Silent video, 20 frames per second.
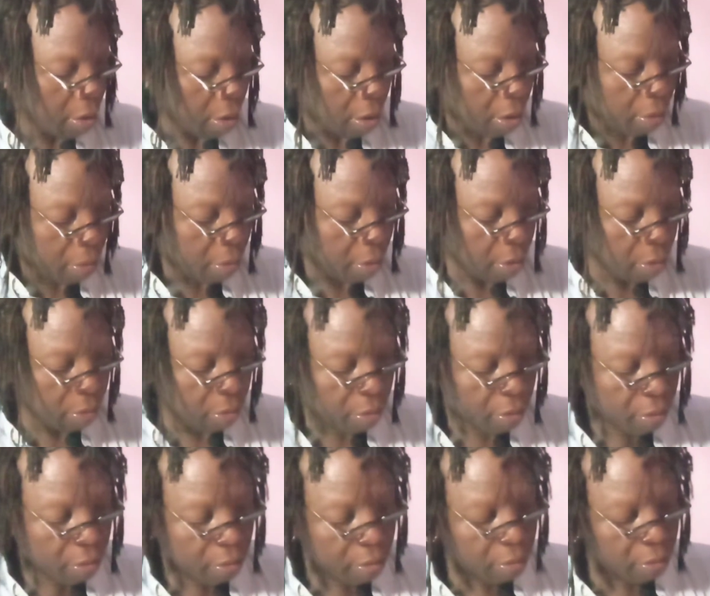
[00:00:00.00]
I want
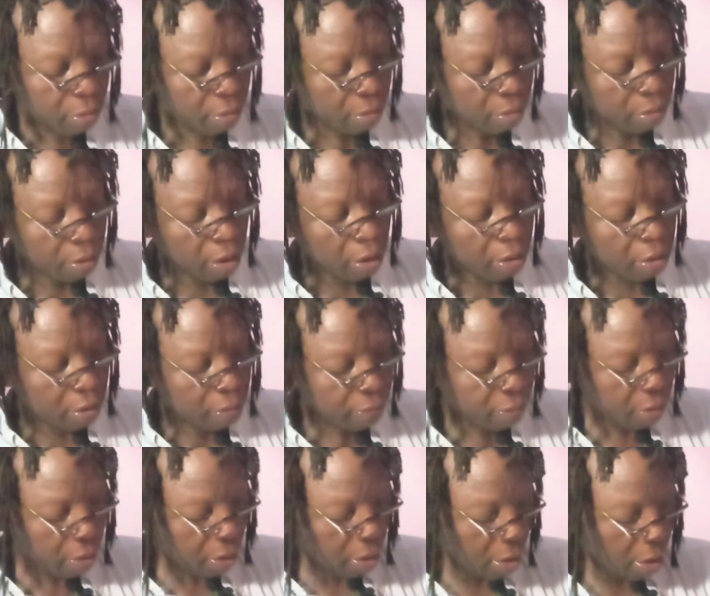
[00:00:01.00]
to write it
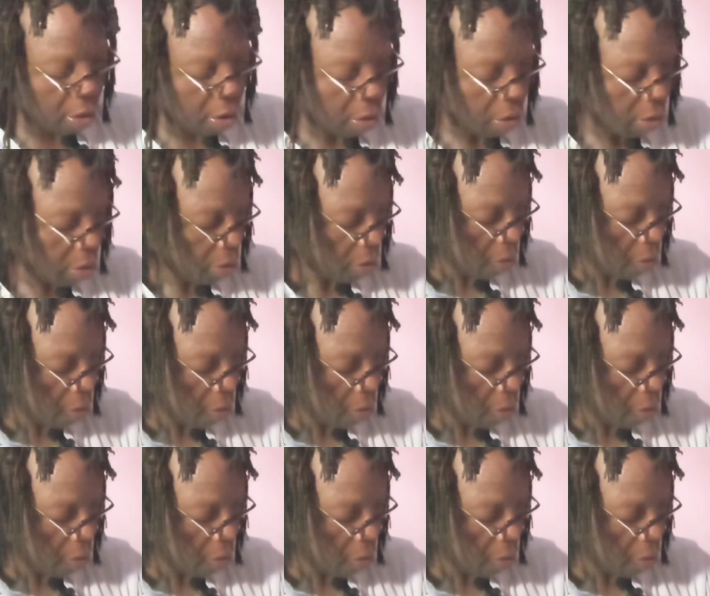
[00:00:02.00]
very clearly.